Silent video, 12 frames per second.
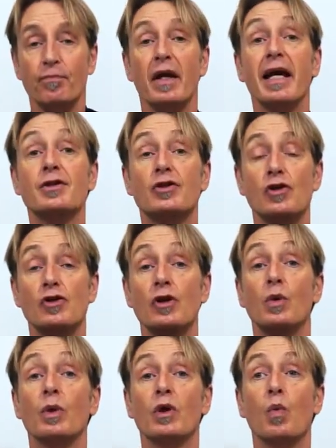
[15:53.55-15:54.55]
It's to
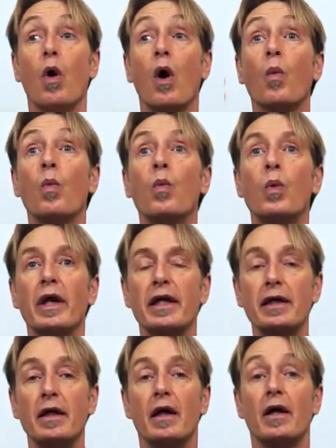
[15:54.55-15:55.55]
do with
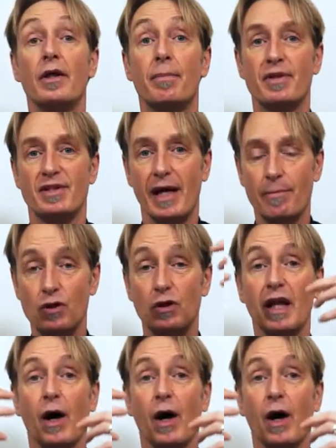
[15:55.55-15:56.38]
the perception